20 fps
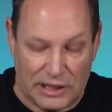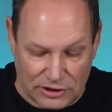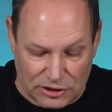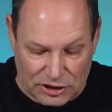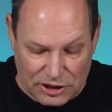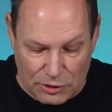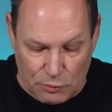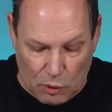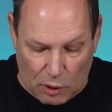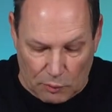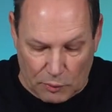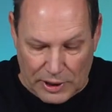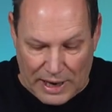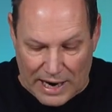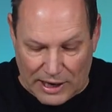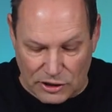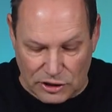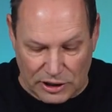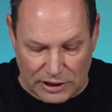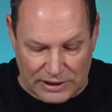and see what we
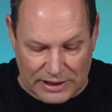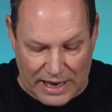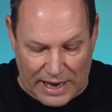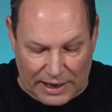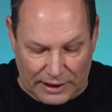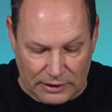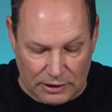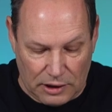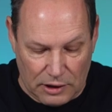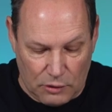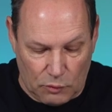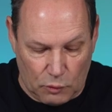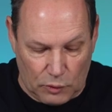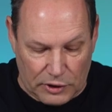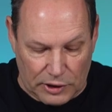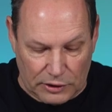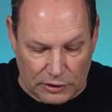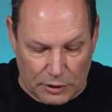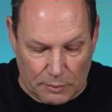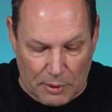actually get
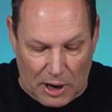within the